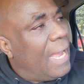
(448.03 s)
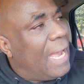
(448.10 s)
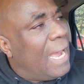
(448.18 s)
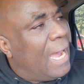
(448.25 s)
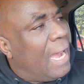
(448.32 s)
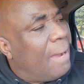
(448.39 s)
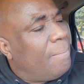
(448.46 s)

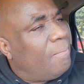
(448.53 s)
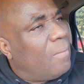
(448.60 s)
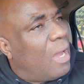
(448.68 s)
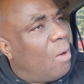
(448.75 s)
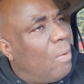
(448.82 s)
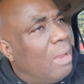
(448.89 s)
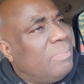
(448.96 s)
And
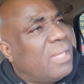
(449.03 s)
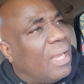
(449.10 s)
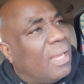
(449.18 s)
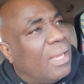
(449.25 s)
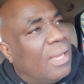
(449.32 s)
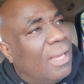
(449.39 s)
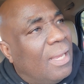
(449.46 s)
what him say?
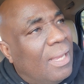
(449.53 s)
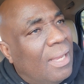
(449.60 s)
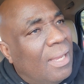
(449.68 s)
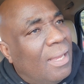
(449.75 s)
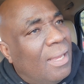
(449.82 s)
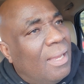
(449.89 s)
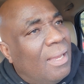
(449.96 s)

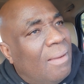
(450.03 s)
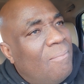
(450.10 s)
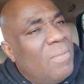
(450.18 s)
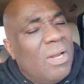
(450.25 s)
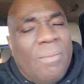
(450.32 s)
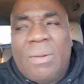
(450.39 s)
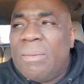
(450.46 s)

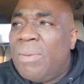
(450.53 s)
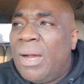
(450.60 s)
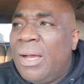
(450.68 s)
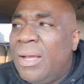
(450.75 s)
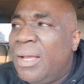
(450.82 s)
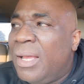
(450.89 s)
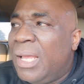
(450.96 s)
I don't remember.
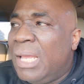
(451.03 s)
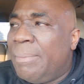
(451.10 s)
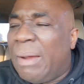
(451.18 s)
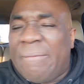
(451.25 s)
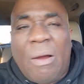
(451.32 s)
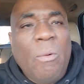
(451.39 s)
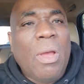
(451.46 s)

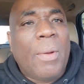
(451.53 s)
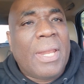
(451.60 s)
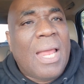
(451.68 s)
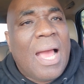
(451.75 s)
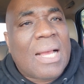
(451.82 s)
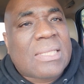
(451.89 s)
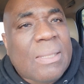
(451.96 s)
Remember when
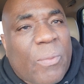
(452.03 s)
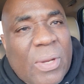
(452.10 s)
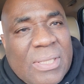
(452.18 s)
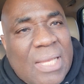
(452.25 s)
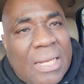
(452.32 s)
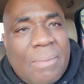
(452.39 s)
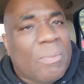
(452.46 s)
you ask him
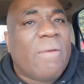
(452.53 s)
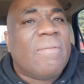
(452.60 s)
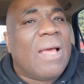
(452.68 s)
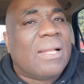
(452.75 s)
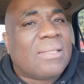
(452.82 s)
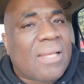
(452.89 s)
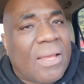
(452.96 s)
question, he never
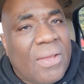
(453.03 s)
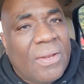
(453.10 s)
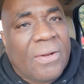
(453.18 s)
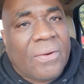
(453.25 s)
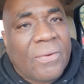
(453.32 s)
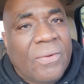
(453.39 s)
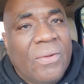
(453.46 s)
answer you, you
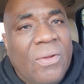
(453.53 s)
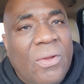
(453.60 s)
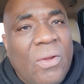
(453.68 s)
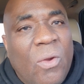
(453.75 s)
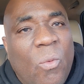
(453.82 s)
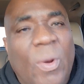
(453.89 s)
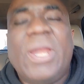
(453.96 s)
know.
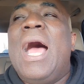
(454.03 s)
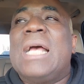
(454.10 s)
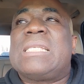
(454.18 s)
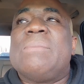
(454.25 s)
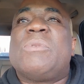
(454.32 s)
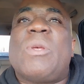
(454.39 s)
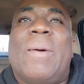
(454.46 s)
When you
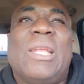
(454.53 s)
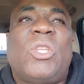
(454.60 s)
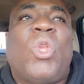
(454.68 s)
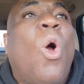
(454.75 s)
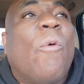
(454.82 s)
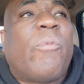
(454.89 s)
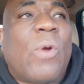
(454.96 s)
ask him some of the
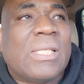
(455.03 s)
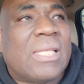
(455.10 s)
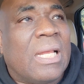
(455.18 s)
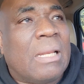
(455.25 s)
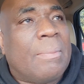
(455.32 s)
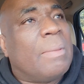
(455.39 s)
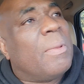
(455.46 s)
tough
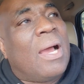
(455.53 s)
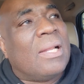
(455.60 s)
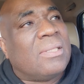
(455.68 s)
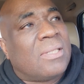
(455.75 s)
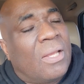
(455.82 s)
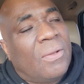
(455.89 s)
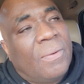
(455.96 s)
questions, he never
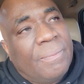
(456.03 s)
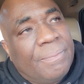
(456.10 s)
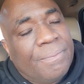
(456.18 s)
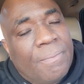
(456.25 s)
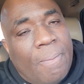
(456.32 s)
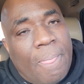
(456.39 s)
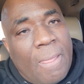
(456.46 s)
answer you.
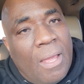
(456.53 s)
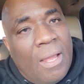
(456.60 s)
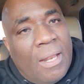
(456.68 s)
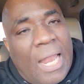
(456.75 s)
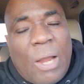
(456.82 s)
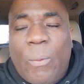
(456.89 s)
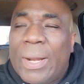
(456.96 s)

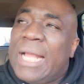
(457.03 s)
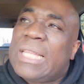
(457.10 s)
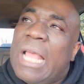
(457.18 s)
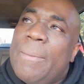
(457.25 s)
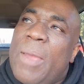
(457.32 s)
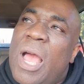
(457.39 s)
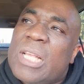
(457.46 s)
Like one
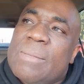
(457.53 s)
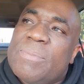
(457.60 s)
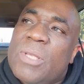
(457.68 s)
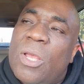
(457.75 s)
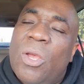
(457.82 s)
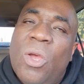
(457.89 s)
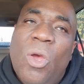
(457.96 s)
time I asked him,
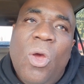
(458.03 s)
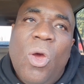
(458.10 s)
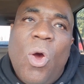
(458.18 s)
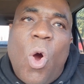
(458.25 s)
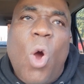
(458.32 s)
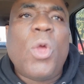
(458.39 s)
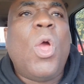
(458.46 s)
say,
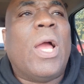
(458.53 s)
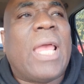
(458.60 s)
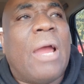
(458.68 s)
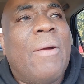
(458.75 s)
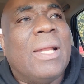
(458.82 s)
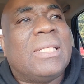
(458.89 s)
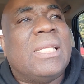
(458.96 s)
how you
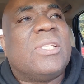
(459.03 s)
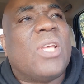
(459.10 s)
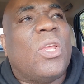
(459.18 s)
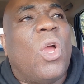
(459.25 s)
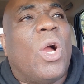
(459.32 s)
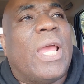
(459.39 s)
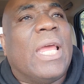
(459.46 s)
guarantee say
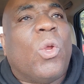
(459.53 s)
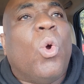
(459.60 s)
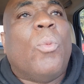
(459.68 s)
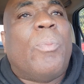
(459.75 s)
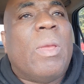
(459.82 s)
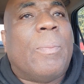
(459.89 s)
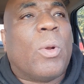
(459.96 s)
you'll get
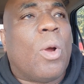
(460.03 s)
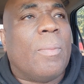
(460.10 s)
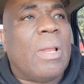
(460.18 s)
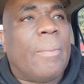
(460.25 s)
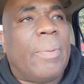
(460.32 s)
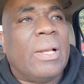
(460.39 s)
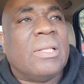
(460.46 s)
good people coming
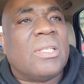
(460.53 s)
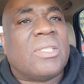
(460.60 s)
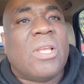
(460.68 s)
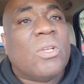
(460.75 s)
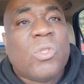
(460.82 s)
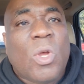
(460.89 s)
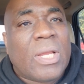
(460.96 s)
to politics?
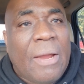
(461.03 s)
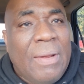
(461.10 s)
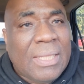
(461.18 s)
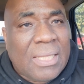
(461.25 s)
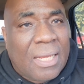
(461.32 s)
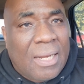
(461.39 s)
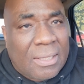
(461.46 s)
There's no
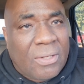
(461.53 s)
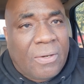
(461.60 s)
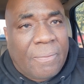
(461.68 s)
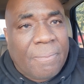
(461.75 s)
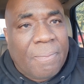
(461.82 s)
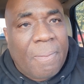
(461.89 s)
guarantee of that, you know.